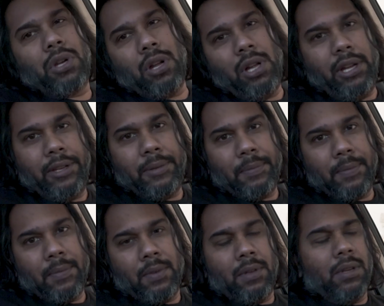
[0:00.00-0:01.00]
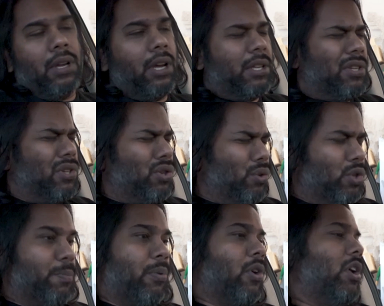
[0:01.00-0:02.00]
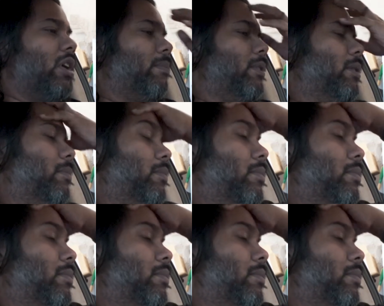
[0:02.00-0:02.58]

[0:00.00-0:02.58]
con, a huge problem.